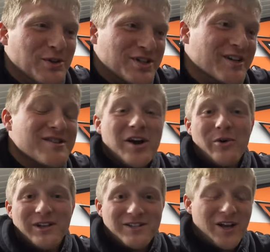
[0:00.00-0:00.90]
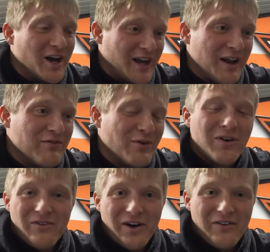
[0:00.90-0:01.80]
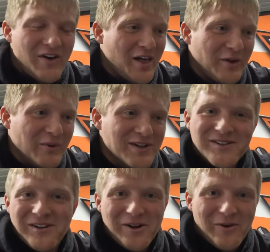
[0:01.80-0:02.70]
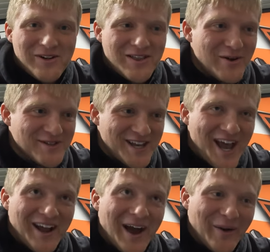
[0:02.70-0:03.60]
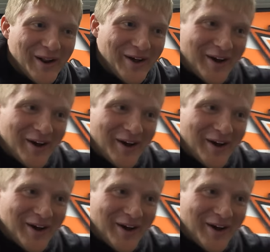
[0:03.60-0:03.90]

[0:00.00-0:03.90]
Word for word: bushings go in snug, and for a very valid reason. You don't need those to egg out at